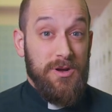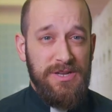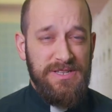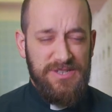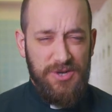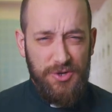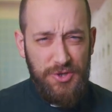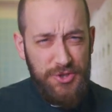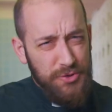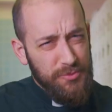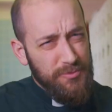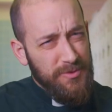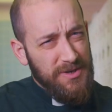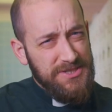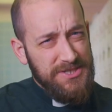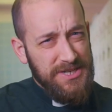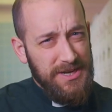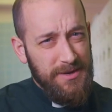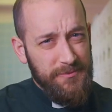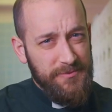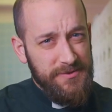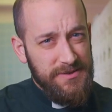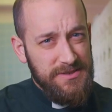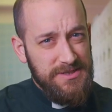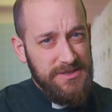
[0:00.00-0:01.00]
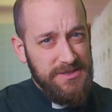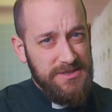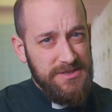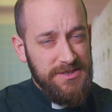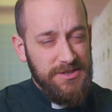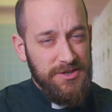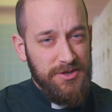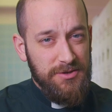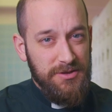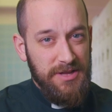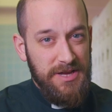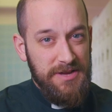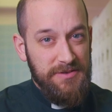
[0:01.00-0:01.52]
Is there too much emphasis in
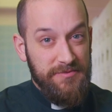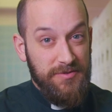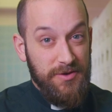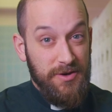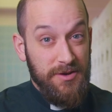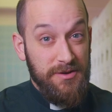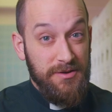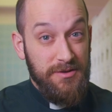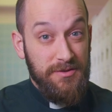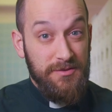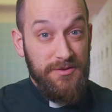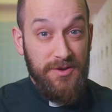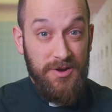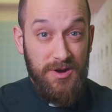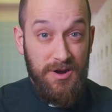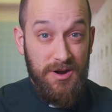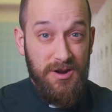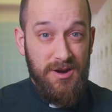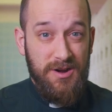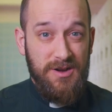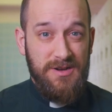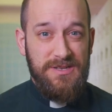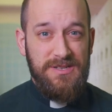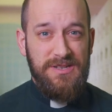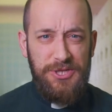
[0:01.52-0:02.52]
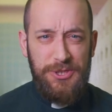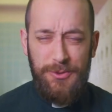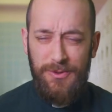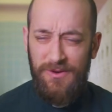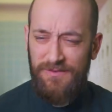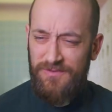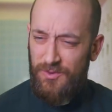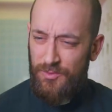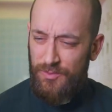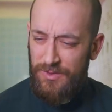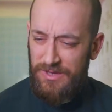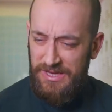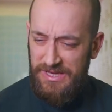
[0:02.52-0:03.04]
your life on the heart? Do you have
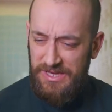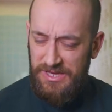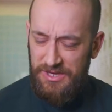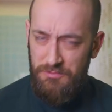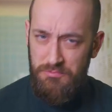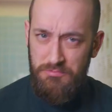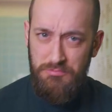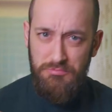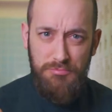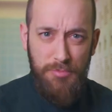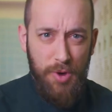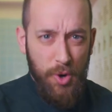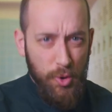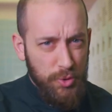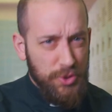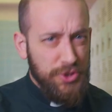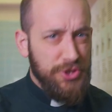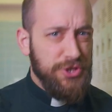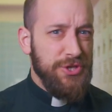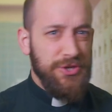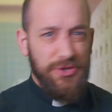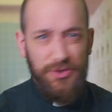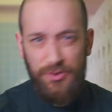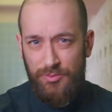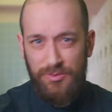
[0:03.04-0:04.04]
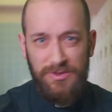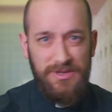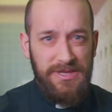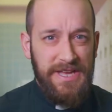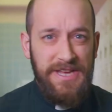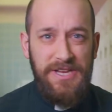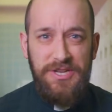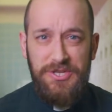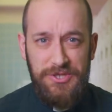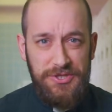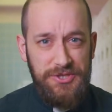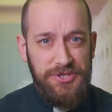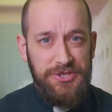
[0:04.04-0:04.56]
a really emotional
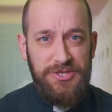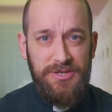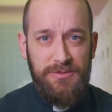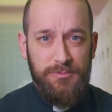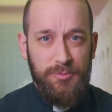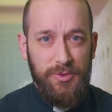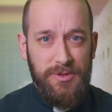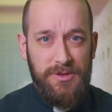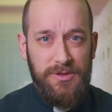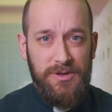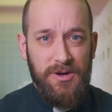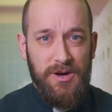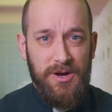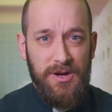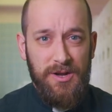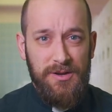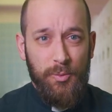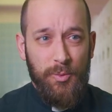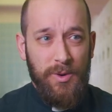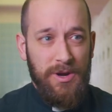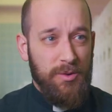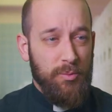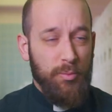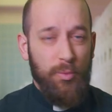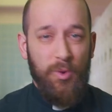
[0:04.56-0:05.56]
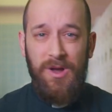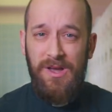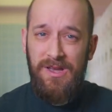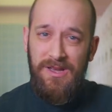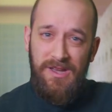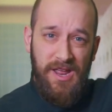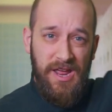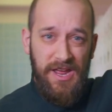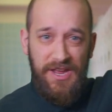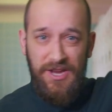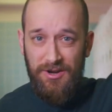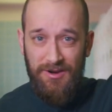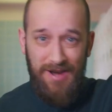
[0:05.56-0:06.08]
relationship with God, where one
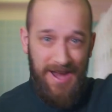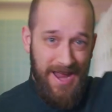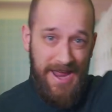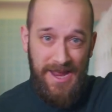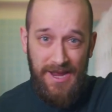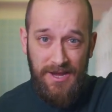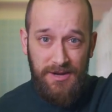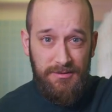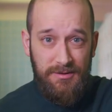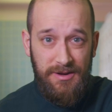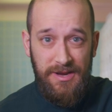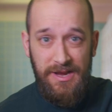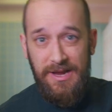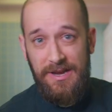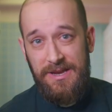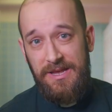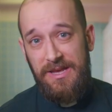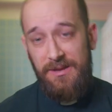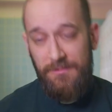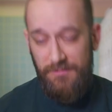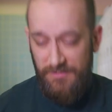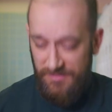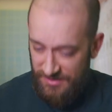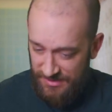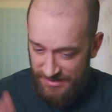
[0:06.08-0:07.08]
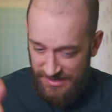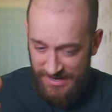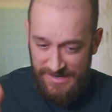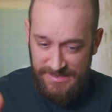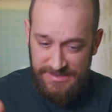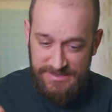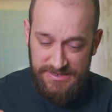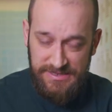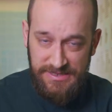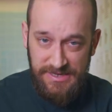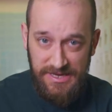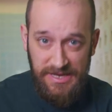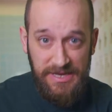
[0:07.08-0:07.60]
day you're angry at Him, the
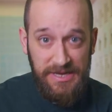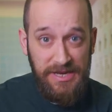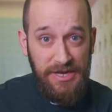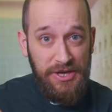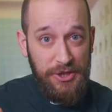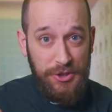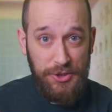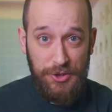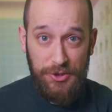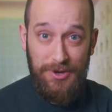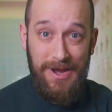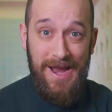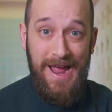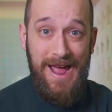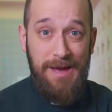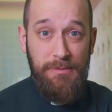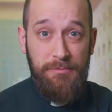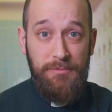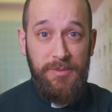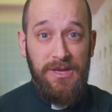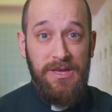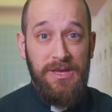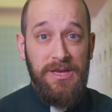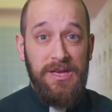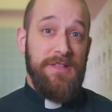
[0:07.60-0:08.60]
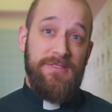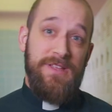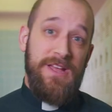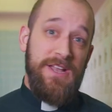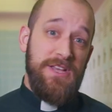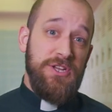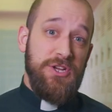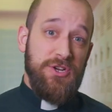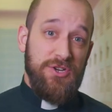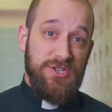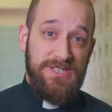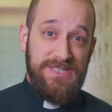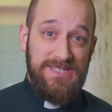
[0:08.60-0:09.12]
next day you're happy, and
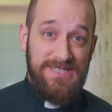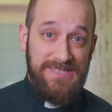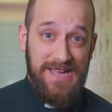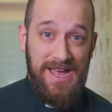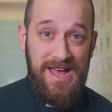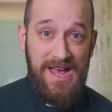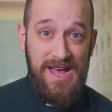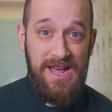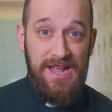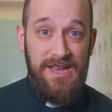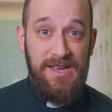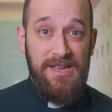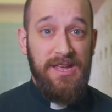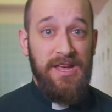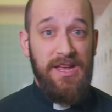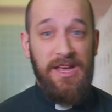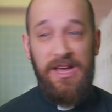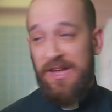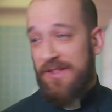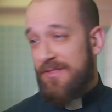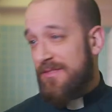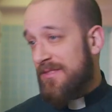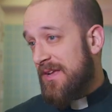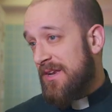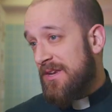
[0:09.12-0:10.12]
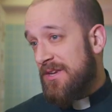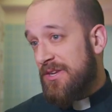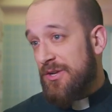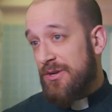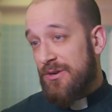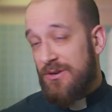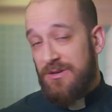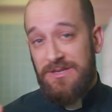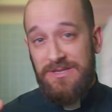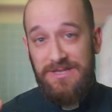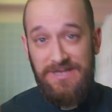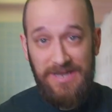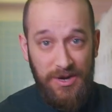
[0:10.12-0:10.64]
then you're sad, and then you're
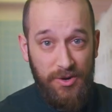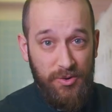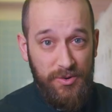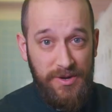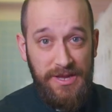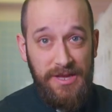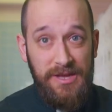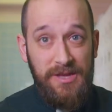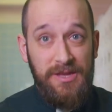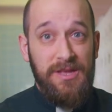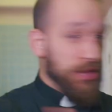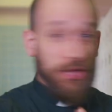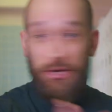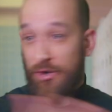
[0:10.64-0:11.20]
doubting?